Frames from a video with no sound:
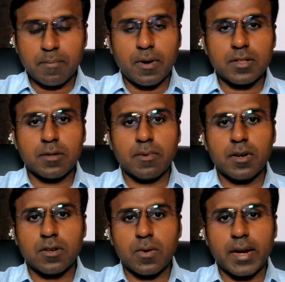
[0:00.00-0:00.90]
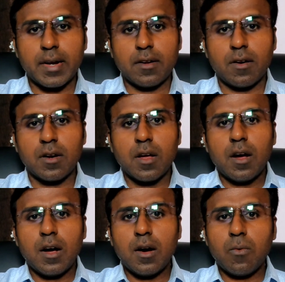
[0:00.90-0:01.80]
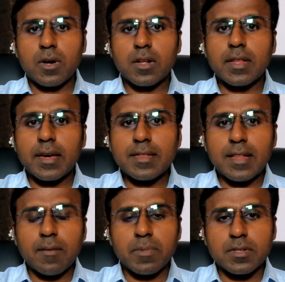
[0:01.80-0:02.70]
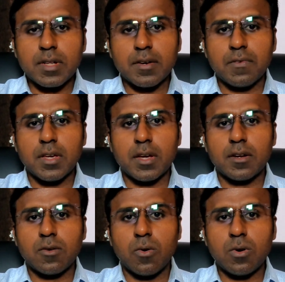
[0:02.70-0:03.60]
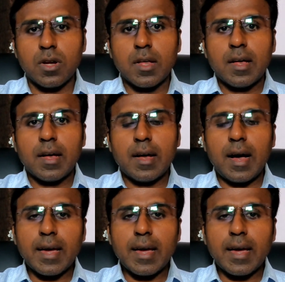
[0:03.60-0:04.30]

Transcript: possible to write or uh, what are the examples that we can quote uh,